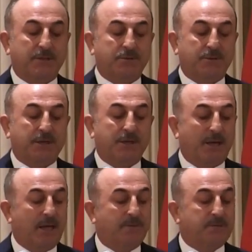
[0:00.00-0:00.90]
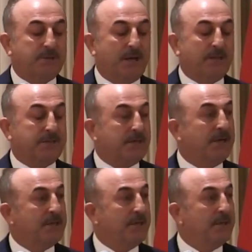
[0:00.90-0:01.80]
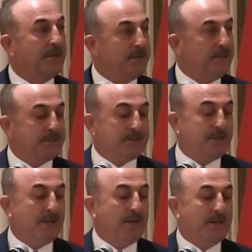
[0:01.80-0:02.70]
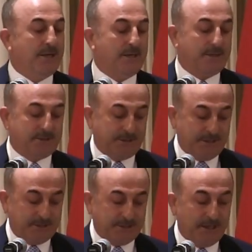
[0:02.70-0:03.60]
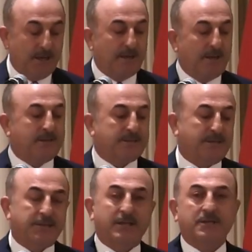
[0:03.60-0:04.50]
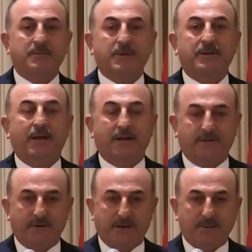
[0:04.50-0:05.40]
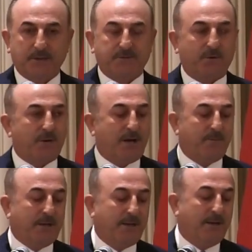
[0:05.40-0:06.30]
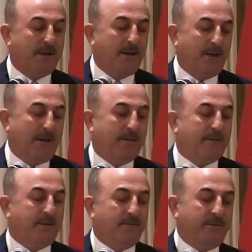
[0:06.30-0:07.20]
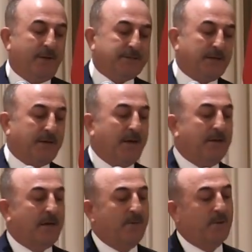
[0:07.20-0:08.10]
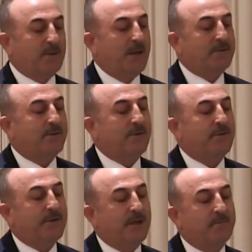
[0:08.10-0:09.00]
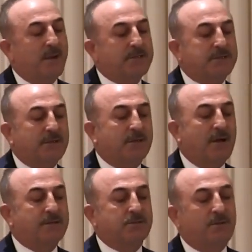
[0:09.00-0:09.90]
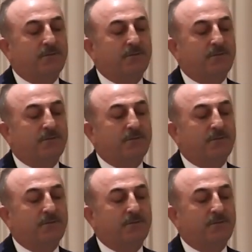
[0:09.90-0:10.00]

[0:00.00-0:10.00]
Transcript: today aims at creating this synergy. Ladies and gentlemen, thank you very much for coming. And once again, I would like to thank Mexican Council